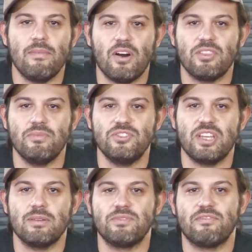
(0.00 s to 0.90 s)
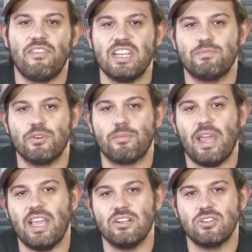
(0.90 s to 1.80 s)
on the museum's Facebook
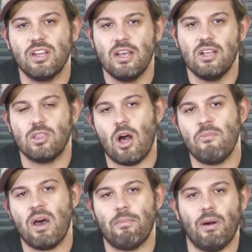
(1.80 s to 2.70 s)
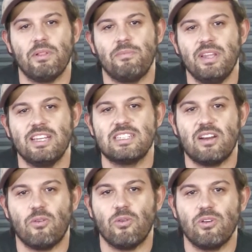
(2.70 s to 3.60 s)
page,
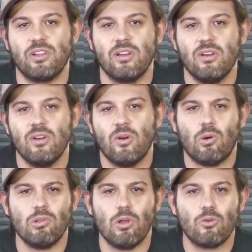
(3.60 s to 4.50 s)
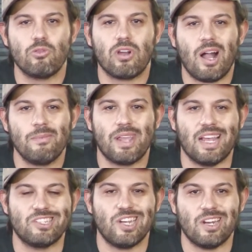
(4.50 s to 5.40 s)
longmontpublicmedia.org, or local
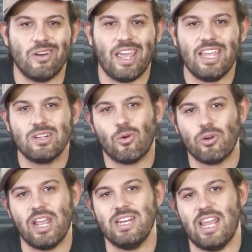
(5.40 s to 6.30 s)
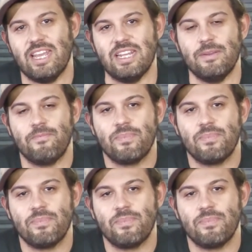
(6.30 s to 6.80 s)
Comcast channel 8 or 880.